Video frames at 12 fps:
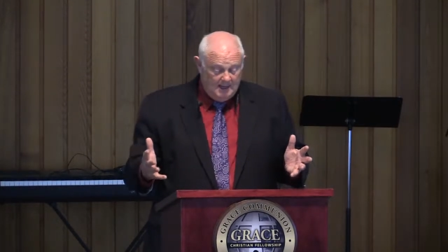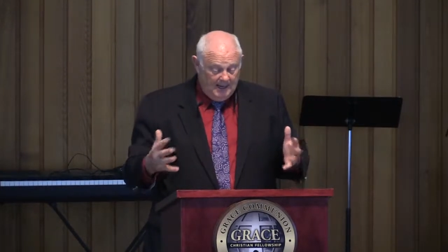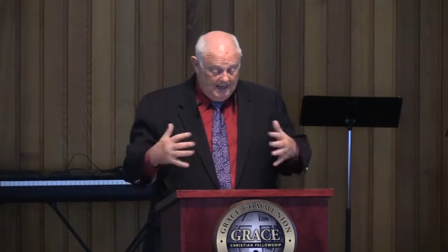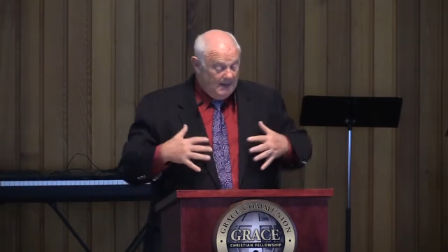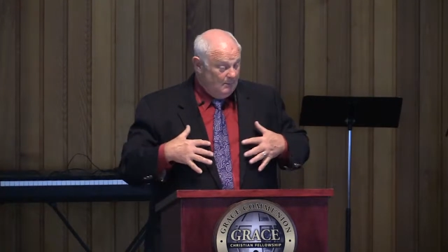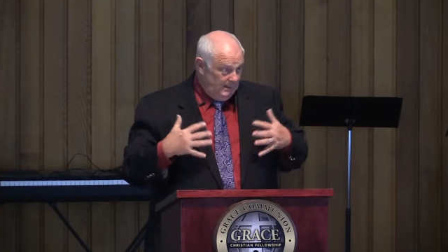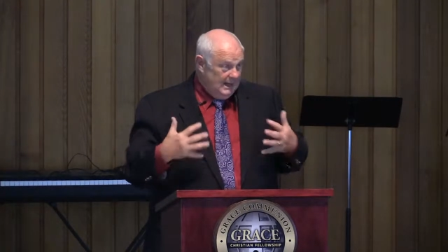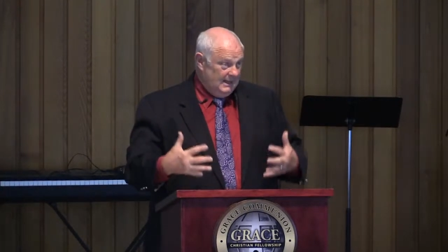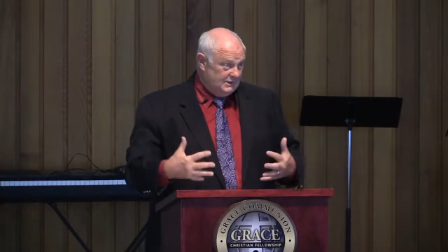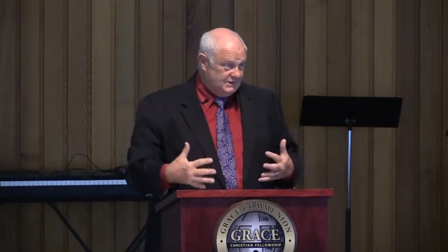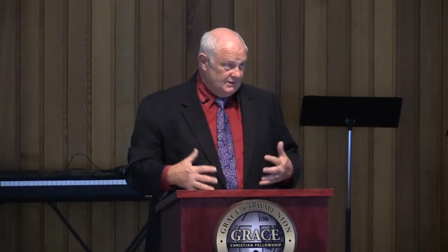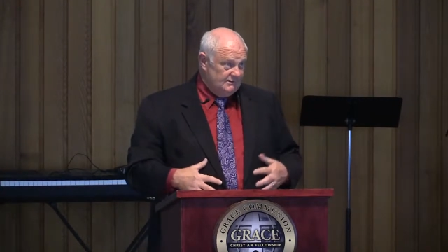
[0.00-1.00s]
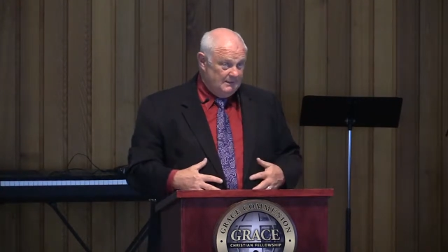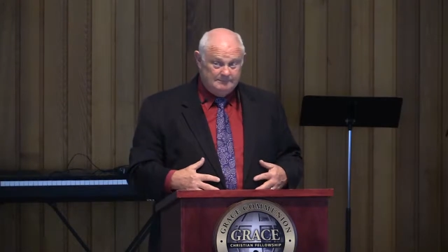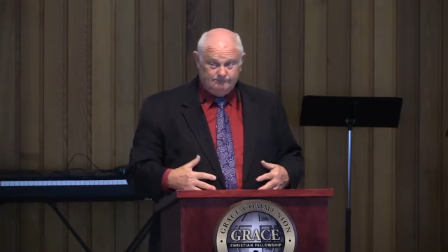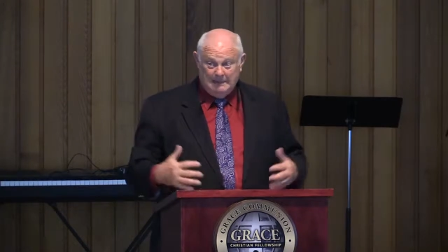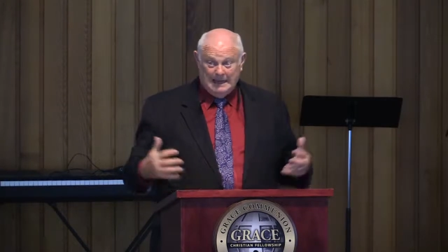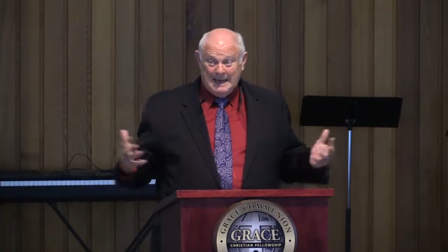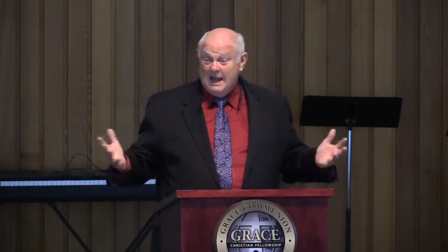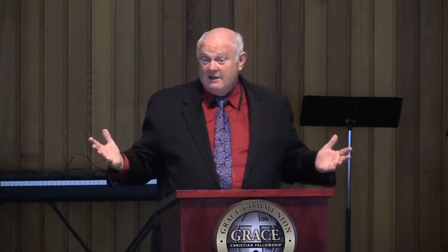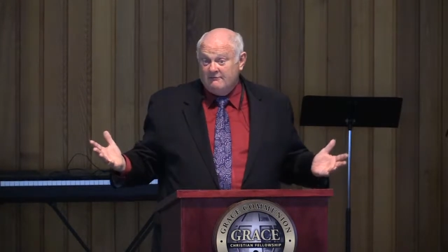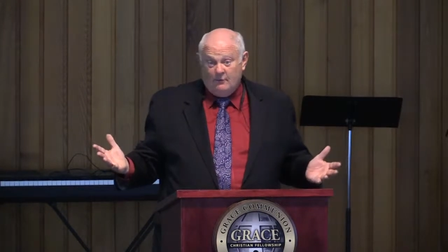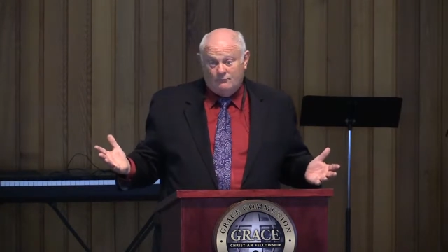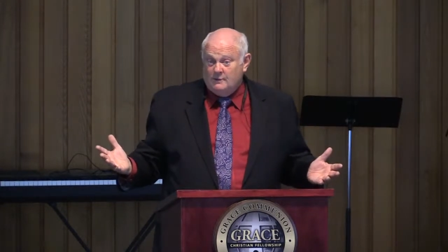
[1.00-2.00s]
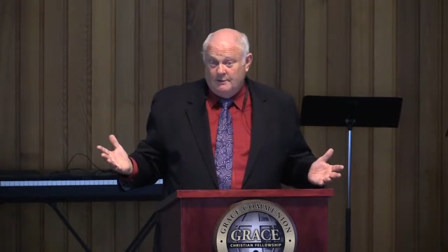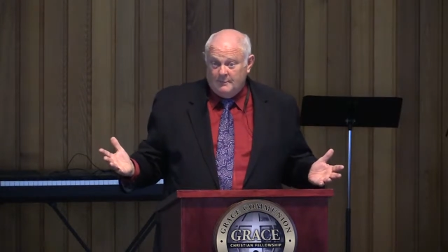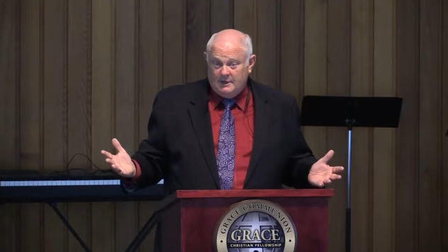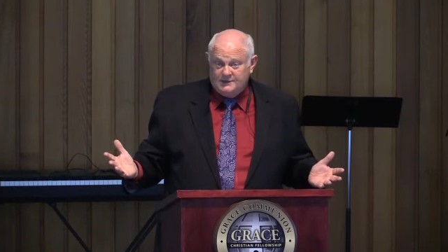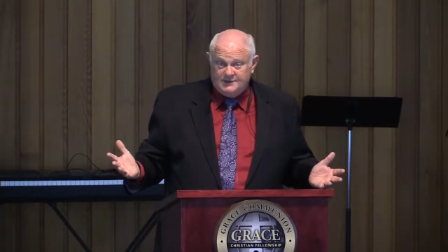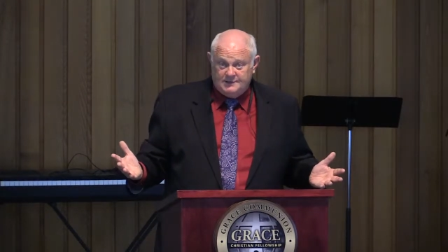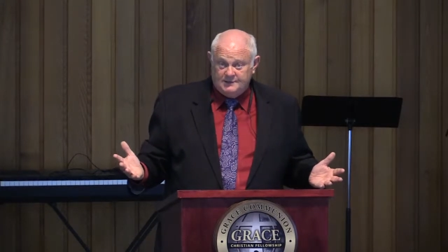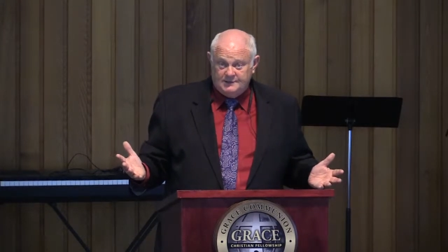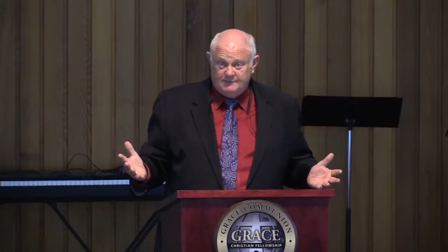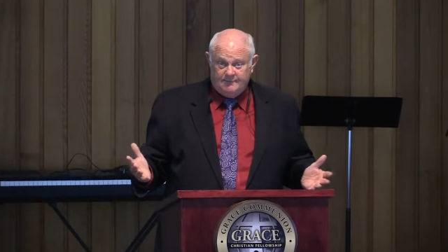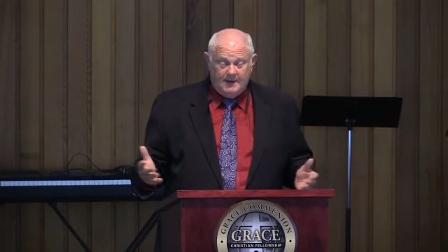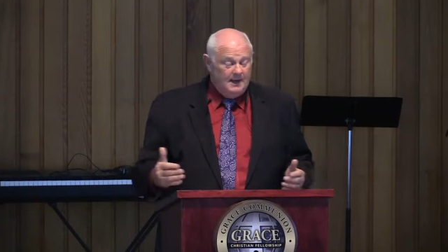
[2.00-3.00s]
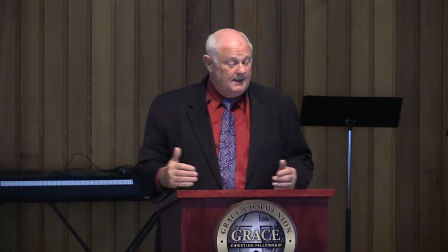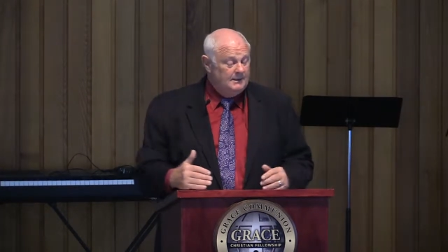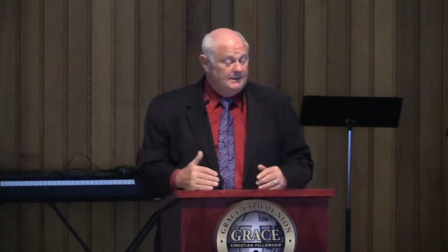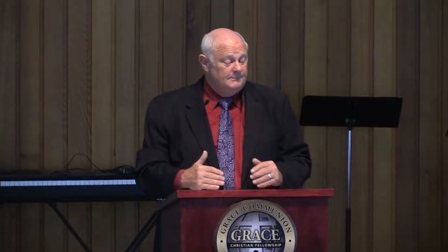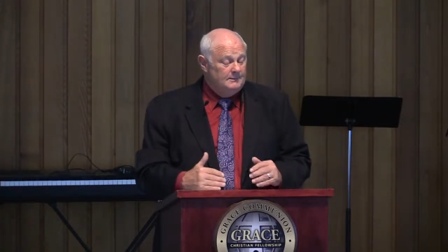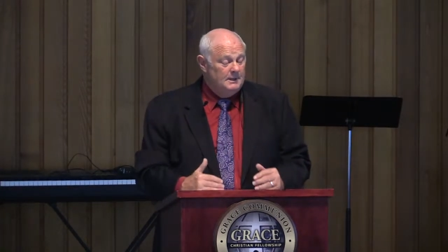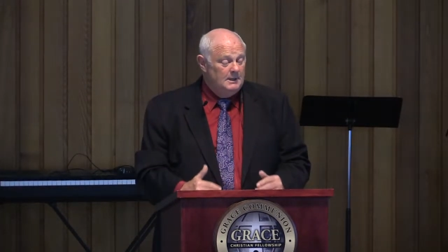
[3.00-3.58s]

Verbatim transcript: And I would answer, I, I can't vote. I'm not a citizen of Canada.